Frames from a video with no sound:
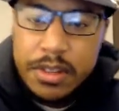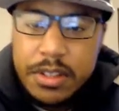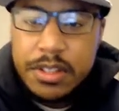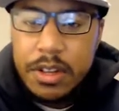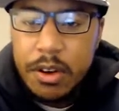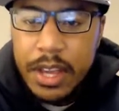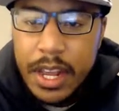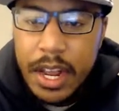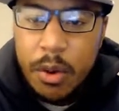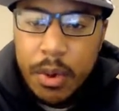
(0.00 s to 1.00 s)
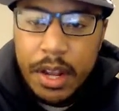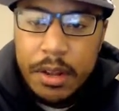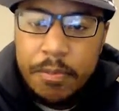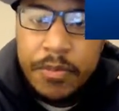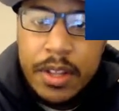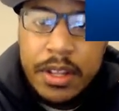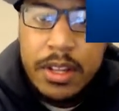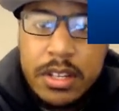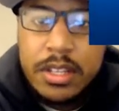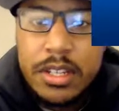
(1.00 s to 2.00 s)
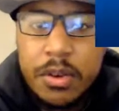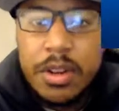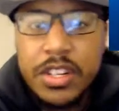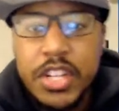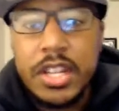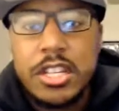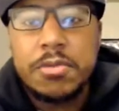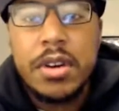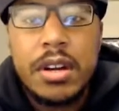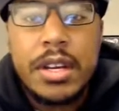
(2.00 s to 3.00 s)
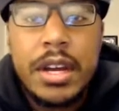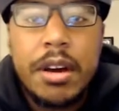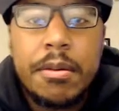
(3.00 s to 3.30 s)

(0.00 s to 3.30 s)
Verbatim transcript: So cannot wait. So let's go ahead and check this mug out.